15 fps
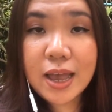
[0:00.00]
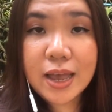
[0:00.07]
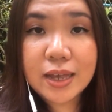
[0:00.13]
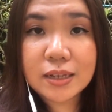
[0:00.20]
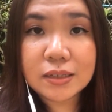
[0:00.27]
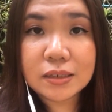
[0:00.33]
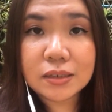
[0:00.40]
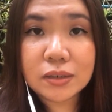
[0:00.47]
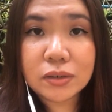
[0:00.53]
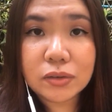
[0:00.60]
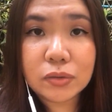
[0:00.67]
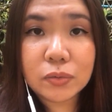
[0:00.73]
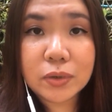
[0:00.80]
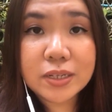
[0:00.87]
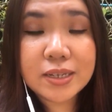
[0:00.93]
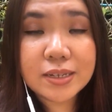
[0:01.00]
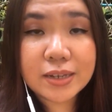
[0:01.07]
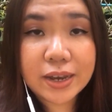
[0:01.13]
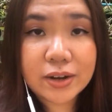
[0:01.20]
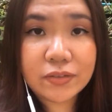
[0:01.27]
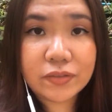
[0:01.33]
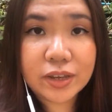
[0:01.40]
And the one
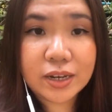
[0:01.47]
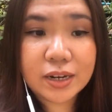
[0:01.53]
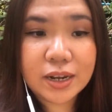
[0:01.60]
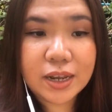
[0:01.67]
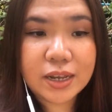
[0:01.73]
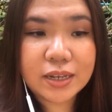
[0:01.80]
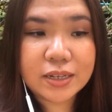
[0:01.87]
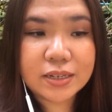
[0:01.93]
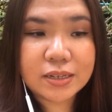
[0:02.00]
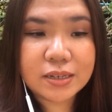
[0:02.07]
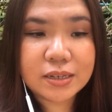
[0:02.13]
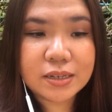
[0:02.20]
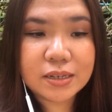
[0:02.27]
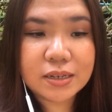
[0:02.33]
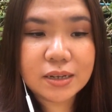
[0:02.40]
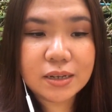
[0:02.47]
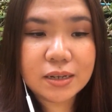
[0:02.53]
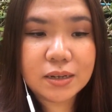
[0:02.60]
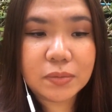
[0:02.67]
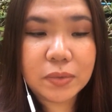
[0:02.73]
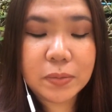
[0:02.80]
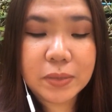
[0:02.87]
side of it is,
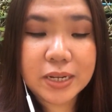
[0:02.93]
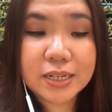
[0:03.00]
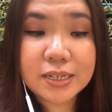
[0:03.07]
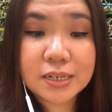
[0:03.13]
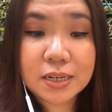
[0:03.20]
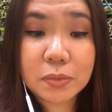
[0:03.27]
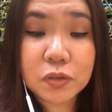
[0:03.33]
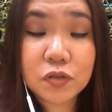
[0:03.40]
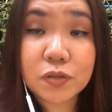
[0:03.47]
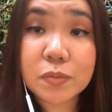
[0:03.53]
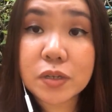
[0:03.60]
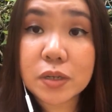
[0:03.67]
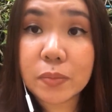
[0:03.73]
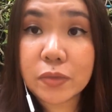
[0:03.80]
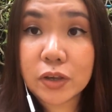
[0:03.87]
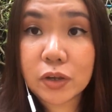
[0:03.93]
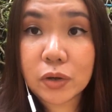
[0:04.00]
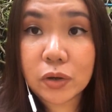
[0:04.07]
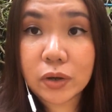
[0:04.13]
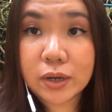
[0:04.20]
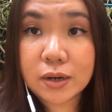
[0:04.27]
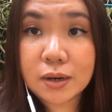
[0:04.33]
it stems from something
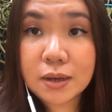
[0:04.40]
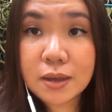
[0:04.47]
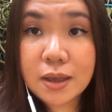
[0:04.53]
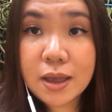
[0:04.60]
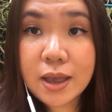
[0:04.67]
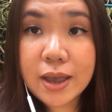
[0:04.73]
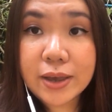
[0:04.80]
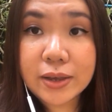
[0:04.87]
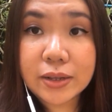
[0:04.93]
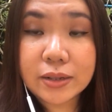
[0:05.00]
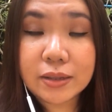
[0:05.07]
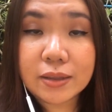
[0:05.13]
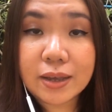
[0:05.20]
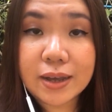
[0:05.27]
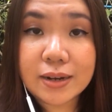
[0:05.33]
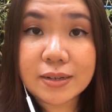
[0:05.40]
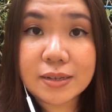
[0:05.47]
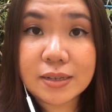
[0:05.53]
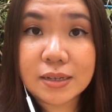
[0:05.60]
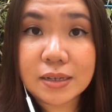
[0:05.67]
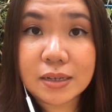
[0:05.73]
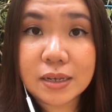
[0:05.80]
good. And that is
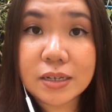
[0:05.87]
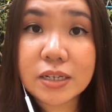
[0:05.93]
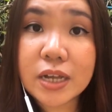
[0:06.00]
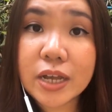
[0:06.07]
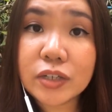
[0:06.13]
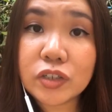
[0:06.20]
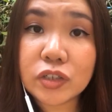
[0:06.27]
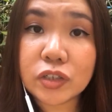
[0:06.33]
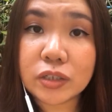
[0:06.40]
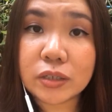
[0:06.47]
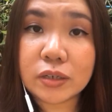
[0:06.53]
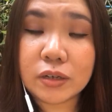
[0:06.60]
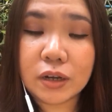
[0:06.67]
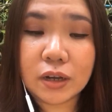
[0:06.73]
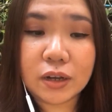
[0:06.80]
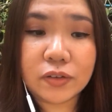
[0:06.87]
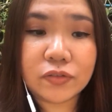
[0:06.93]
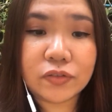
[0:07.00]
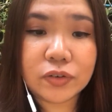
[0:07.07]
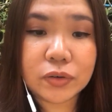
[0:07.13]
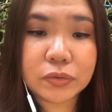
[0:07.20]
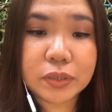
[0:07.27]
the intention
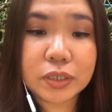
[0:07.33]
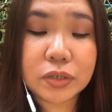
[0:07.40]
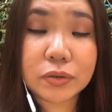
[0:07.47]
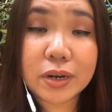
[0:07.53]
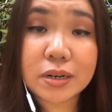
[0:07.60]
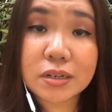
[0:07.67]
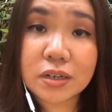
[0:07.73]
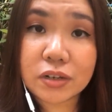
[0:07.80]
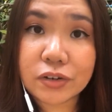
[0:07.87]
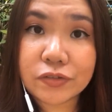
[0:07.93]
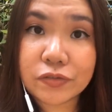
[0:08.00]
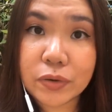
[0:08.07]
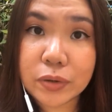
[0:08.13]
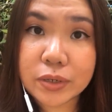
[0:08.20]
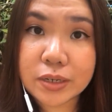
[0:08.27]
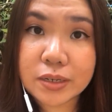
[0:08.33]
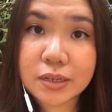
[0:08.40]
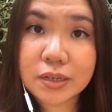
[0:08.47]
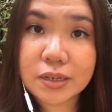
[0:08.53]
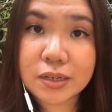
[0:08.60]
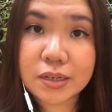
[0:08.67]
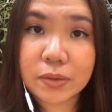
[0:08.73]
of redirecting your
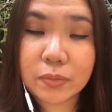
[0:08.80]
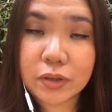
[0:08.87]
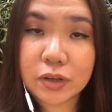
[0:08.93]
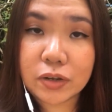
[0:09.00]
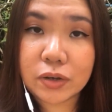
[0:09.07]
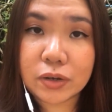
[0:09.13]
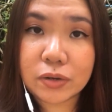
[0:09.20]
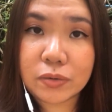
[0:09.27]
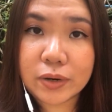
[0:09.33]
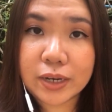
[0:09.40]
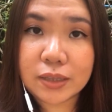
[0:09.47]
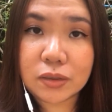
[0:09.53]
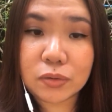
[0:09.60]
focus to something good, right?